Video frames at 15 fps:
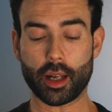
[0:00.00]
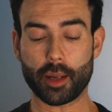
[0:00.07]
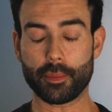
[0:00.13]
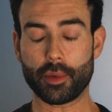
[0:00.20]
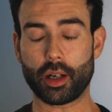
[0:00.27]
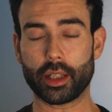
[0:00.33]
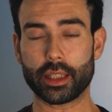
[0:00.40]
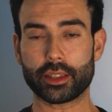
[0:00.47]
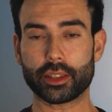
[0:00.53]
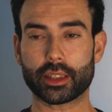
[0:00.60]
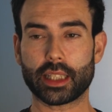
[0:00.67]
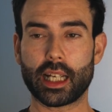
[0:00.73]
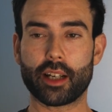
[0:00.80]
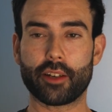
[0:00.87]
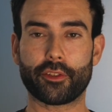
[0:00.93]
I
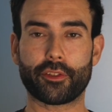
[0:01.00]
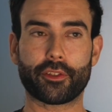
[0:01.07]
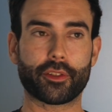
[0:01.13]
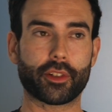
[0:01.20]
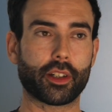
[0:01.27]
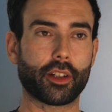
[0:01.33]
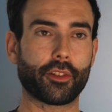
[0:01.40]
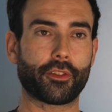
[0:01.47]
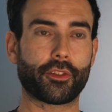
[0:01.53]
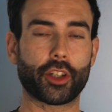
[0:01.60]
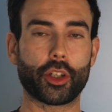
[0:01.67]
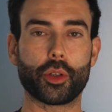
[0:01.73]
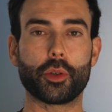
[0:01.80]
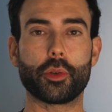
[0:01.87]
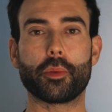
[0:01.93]
just have a
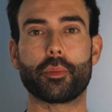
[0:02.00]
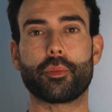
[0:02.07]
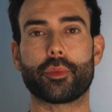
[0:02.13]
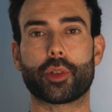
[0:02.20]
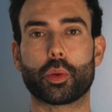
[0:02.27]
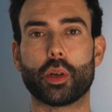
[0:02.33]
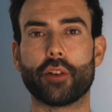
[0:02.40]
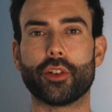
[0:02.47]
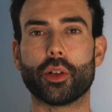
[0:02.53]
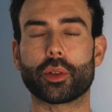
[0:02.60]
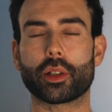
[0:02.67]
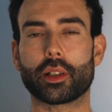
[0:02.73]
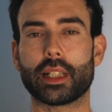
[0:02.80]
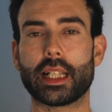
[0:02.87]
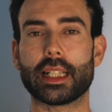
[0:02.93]
few
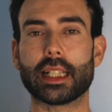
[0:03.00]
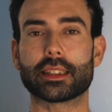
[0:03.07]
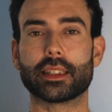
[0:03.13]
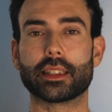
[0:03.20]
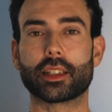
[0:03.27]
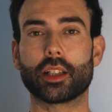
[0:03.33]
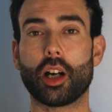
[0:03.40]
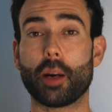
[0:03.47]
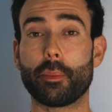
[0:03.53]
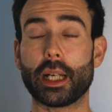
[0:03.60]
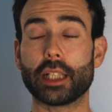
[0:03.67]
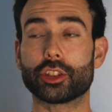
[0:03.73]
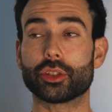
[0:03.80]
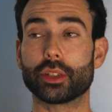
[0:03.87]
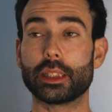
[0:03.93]
12-volt lead acid car
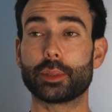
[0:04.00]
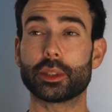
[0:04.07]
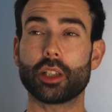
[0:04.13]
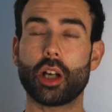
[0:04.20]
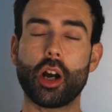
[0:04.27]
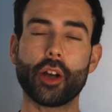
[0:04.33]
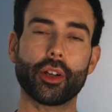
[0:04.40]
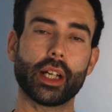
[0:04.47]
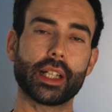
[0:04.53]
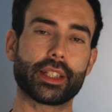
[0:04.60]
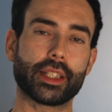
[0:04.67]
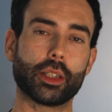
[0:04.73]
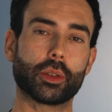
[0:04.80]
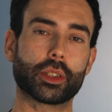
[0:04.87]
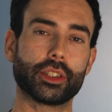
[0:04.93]
batteries, which aren't
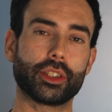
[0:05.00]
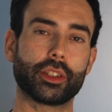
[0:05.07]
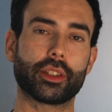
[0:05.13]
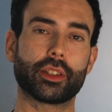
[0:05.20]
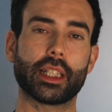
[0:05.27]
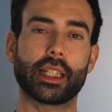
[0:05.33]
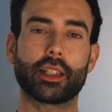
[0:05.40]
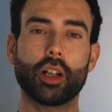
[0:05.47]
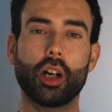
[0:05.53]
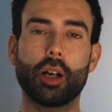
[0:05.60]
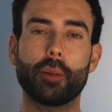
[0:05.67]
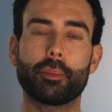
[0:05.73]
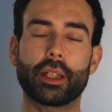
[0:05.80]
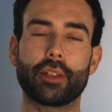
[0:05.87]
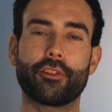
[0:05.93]
ideal because they
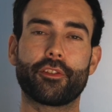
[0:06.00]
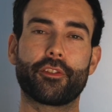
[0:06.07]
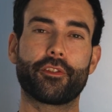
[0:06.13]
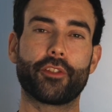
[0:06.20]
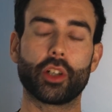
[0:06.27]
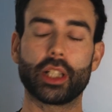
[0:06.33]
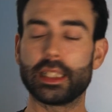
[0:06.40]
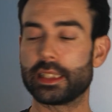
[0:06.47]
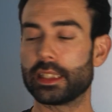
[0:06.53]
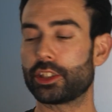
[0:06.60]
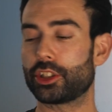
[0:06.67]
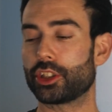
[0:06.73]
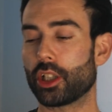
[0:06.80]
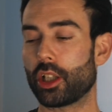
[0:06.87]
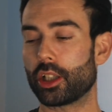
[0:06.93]
can't be fully
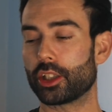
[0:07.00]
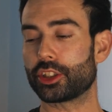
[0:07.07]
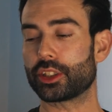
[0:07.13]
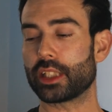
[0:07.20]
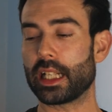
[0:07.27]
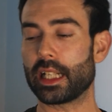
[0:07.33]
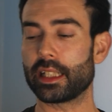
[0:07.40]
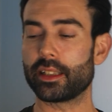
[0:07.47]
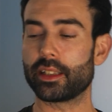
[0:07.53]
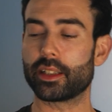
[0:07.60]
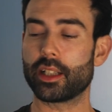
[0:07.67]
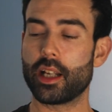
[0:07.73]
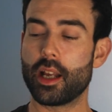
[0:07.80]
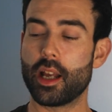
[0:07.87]
discharged and